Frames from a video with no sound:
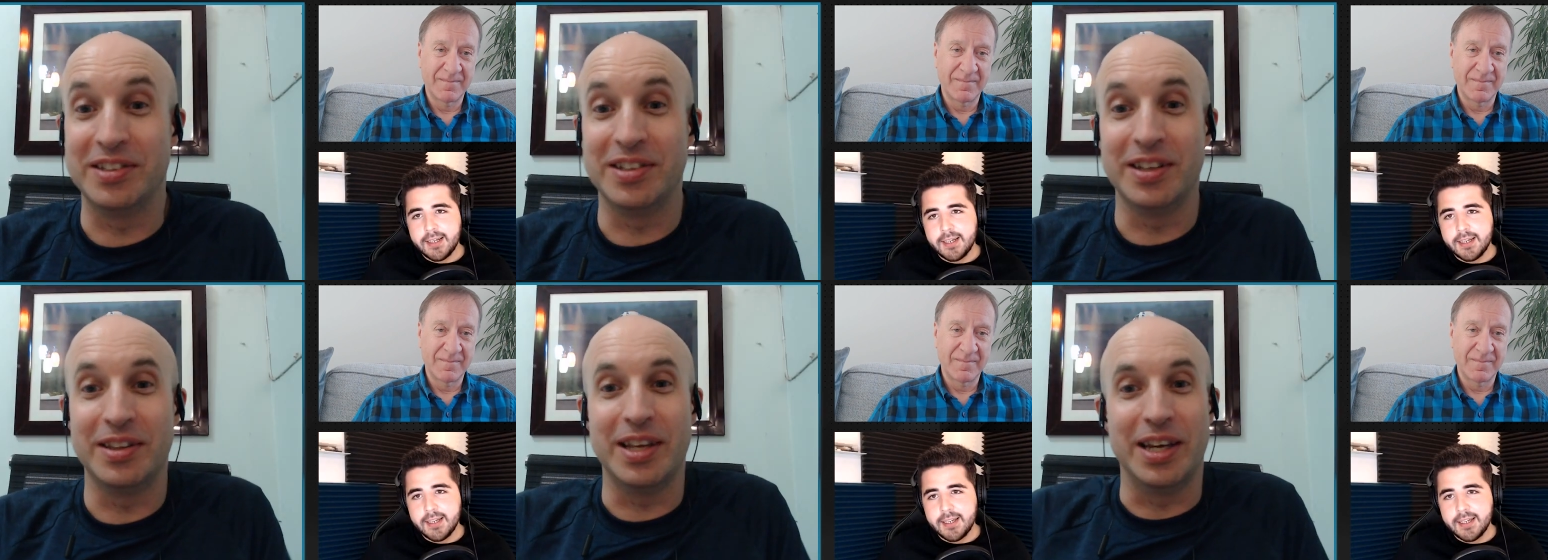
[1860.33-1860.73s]

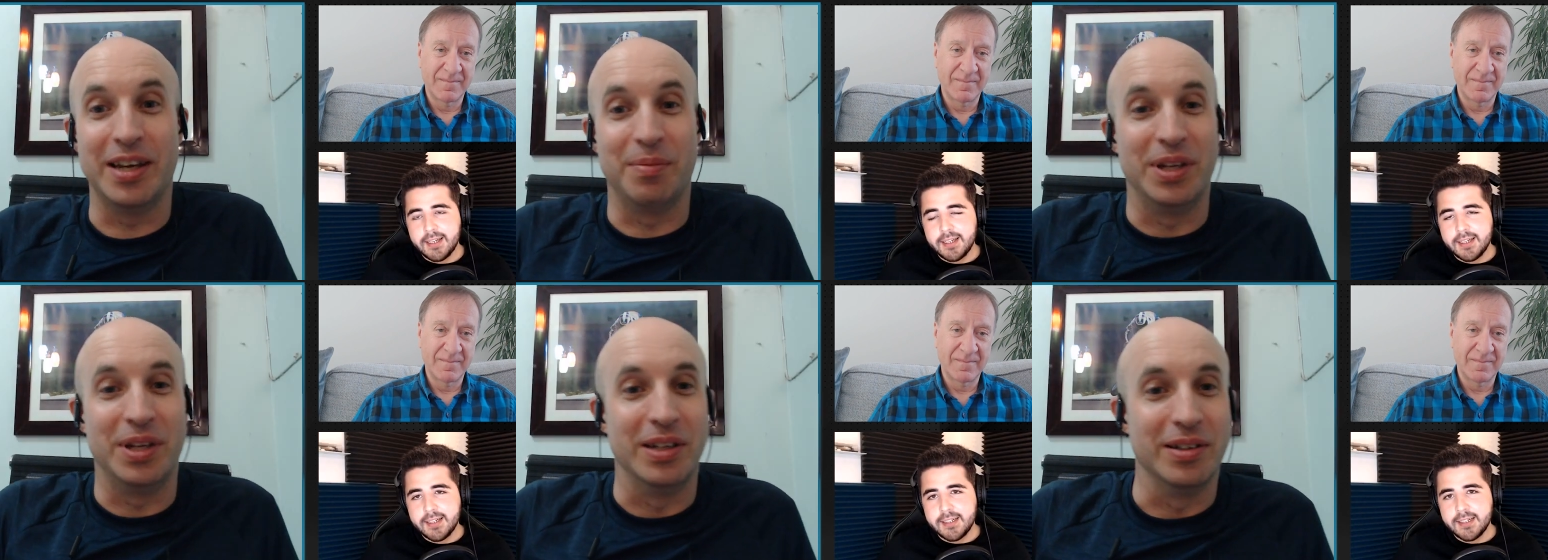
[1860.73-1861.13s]
Speaker 1: finished, did
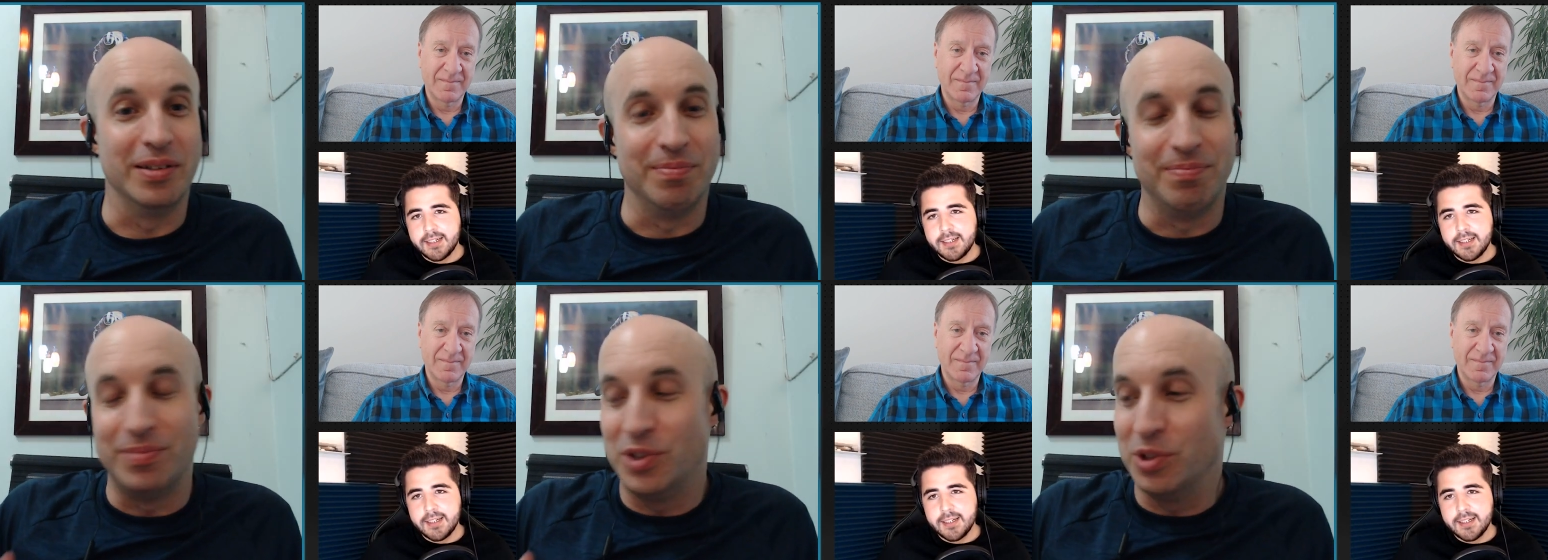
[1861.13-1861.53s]
they? I
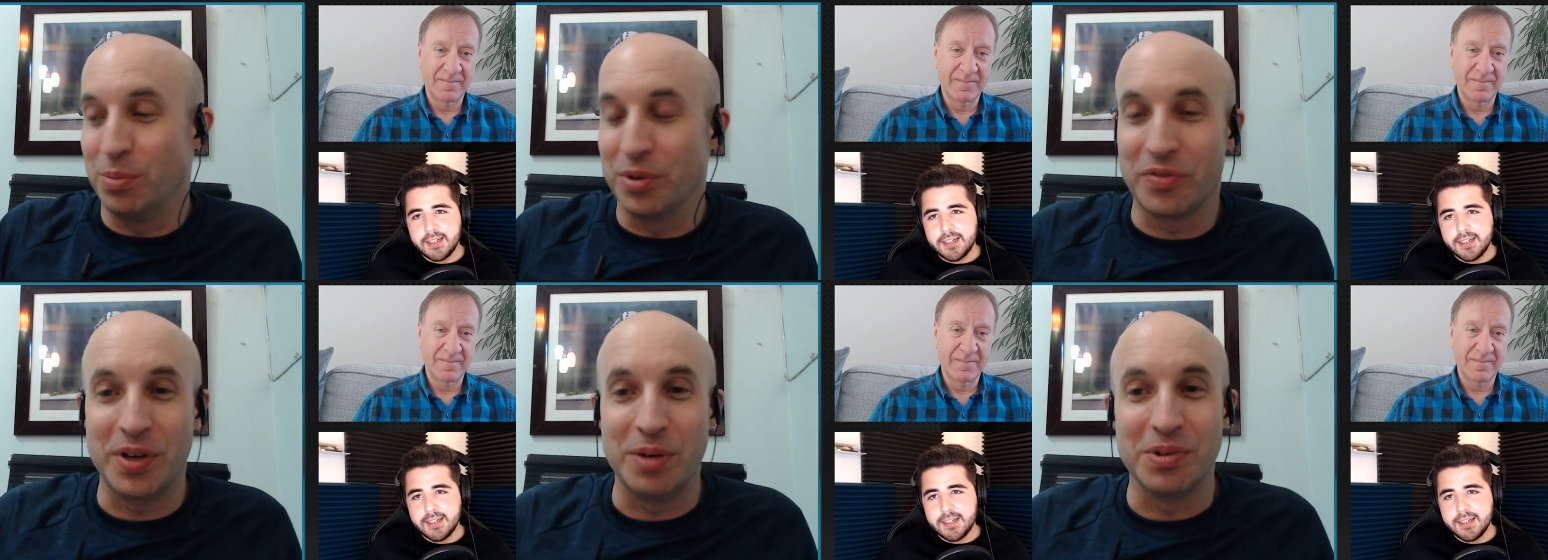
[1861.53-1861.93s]
mean,
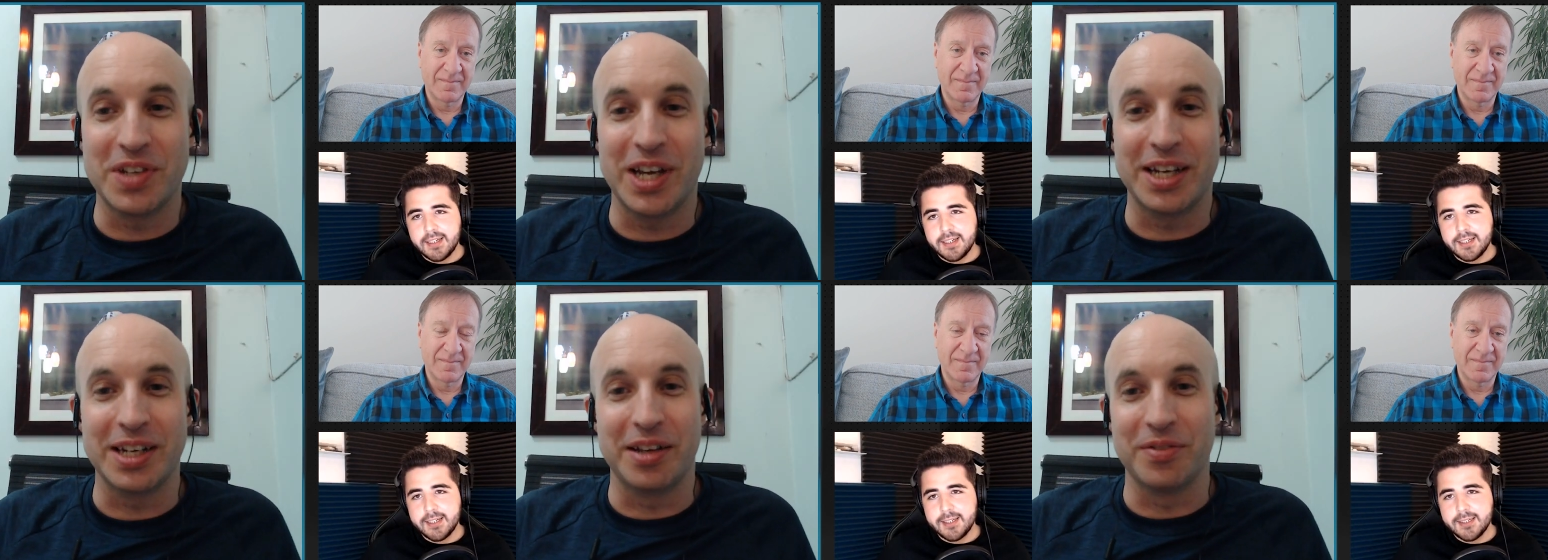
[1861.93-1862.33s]
John McPhee
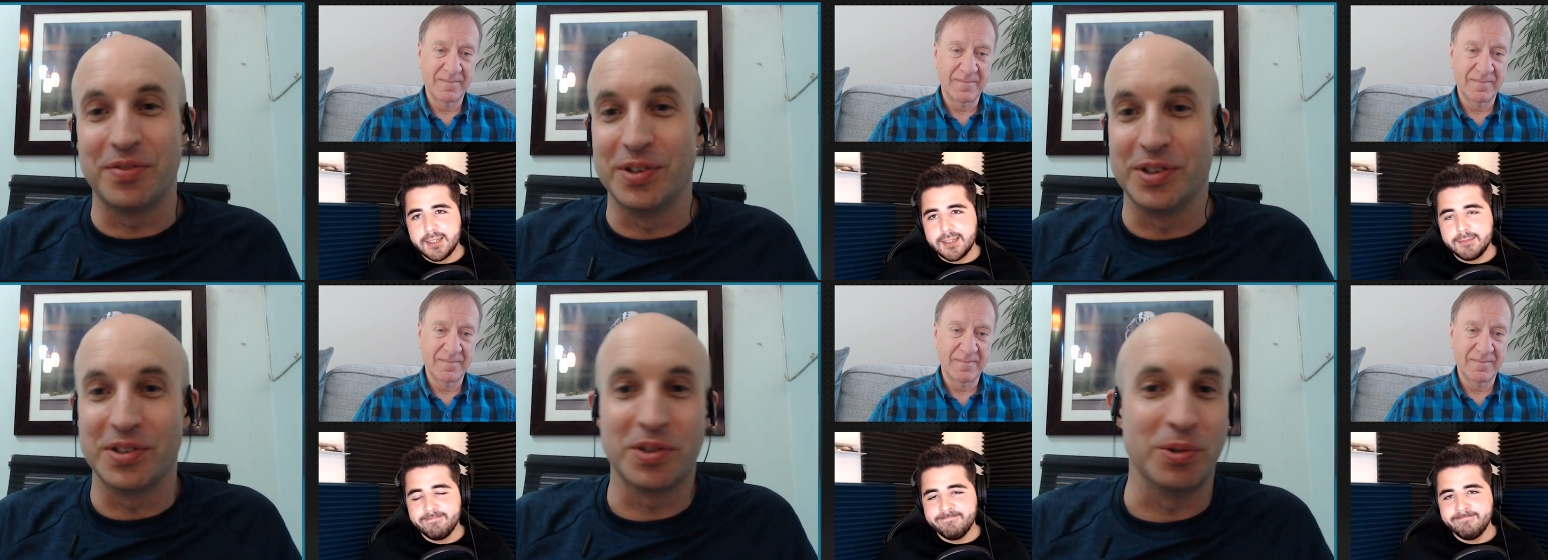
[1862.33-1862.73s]
was taken out
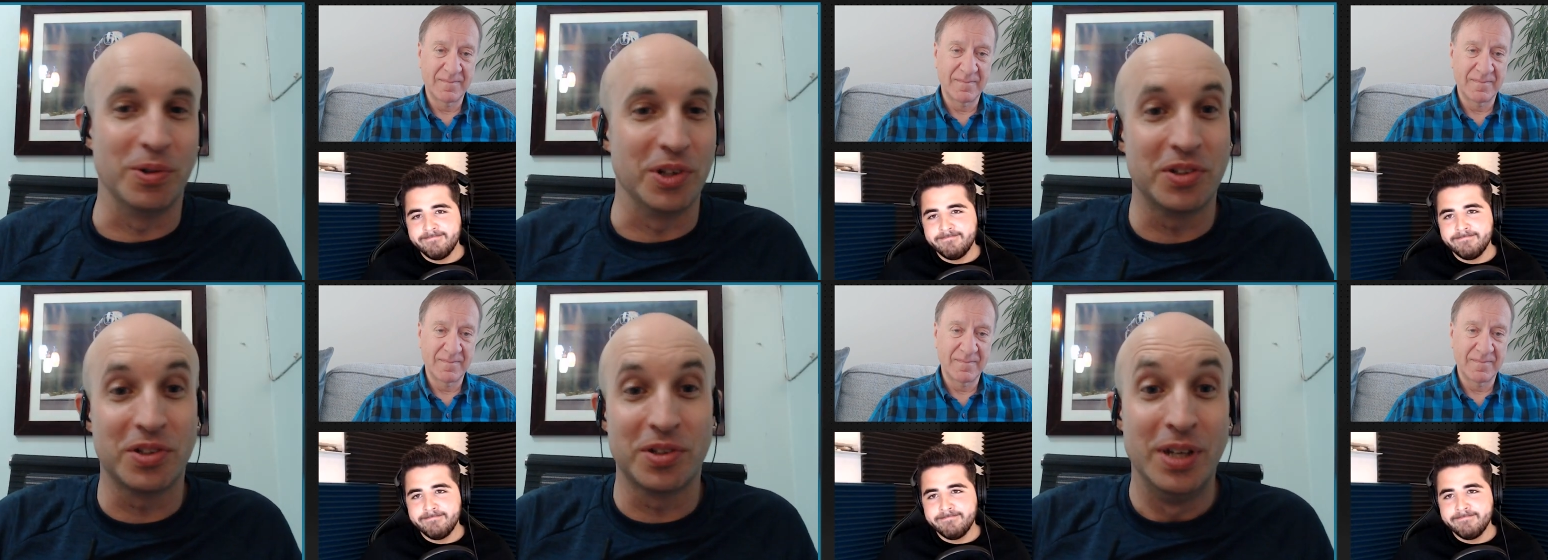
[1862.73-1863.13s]
the first
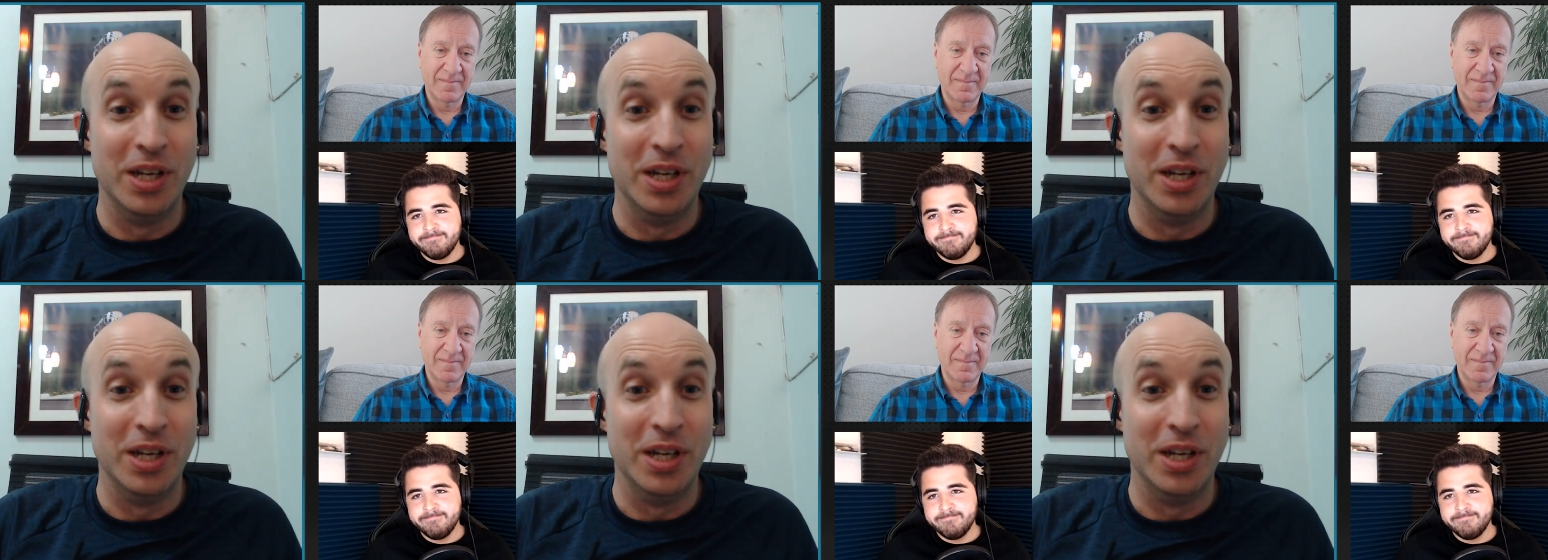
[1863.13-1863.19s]
corner.